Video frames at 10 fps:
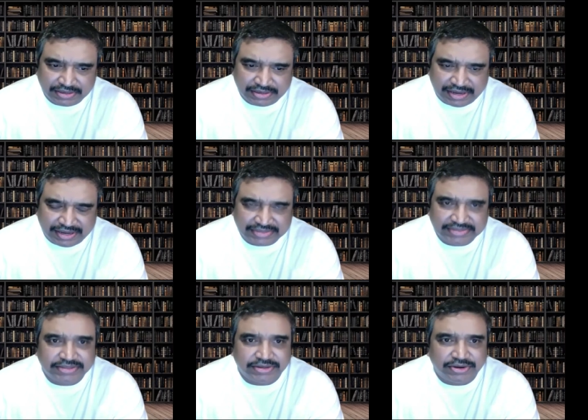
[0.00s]

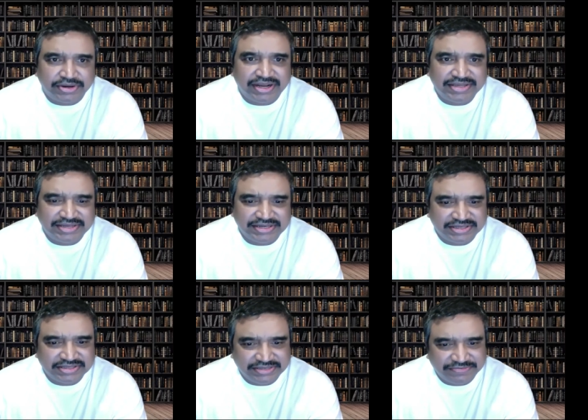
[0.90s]
As
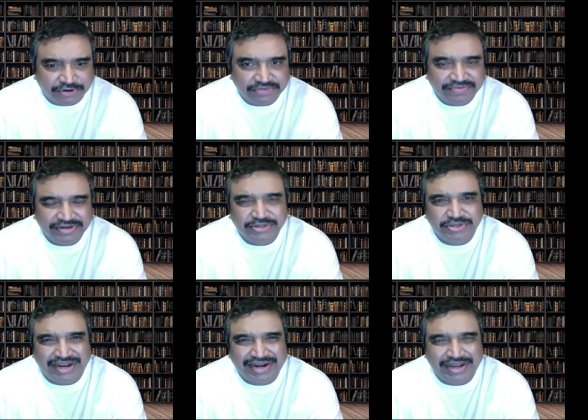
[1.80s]
organizations evolve into
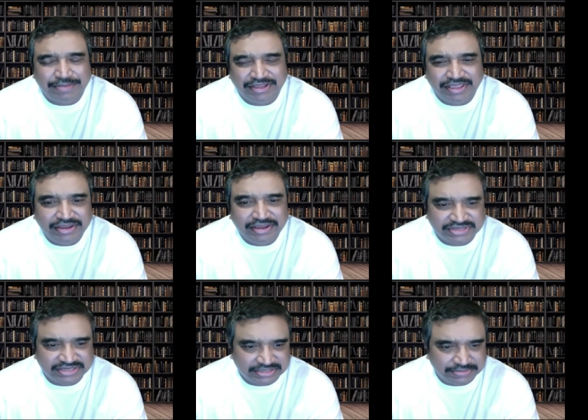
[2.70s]
dynamic
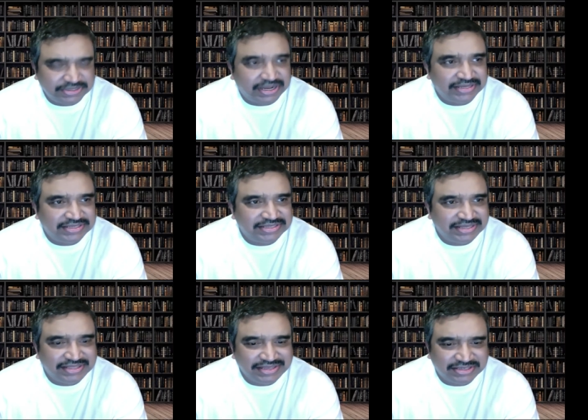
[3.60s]
ecosystems, I see
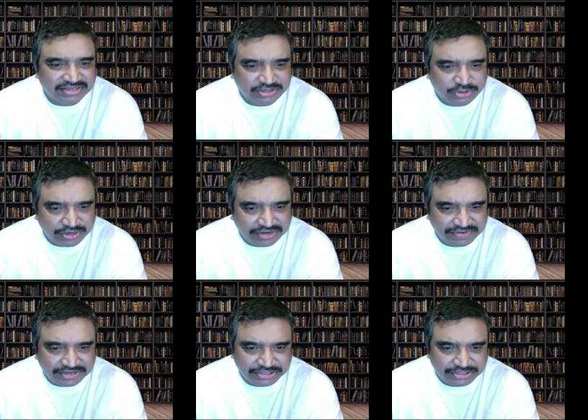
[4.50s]
these twin
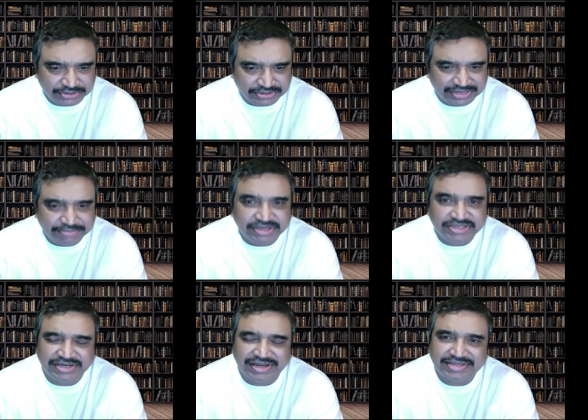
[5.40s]
virtues
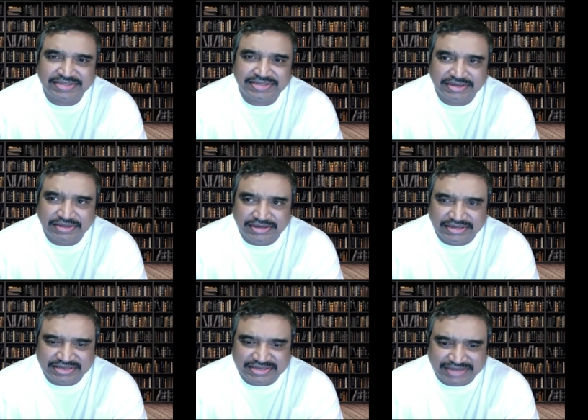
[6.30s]
emerging as
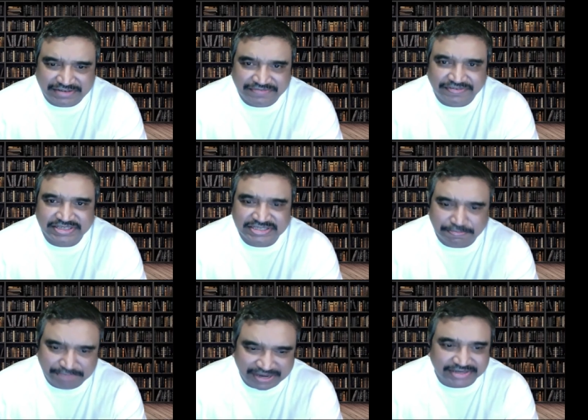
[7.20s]
steadfast
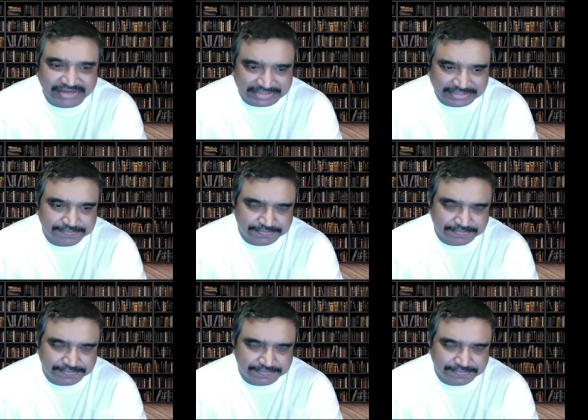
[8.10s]
pillars